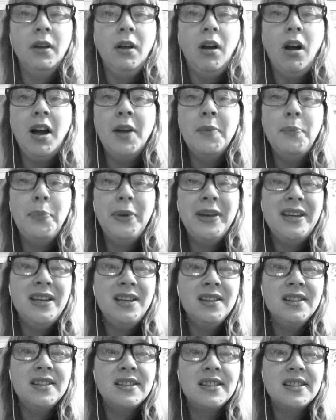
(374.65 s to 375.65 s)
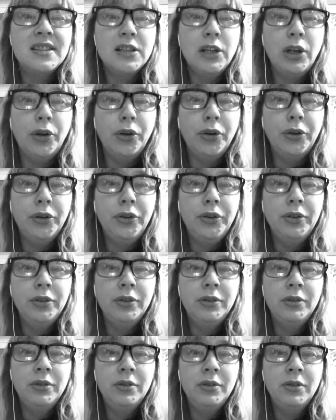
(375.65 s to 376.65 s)
I'm being slow
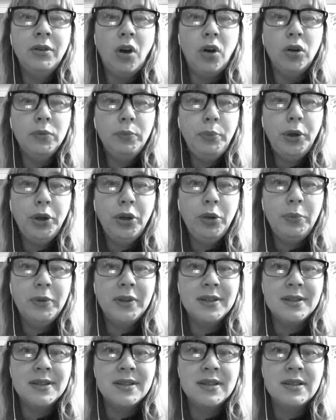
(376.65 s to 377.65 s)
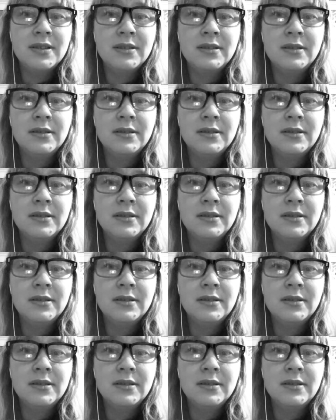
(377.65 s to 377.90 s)
on purpose.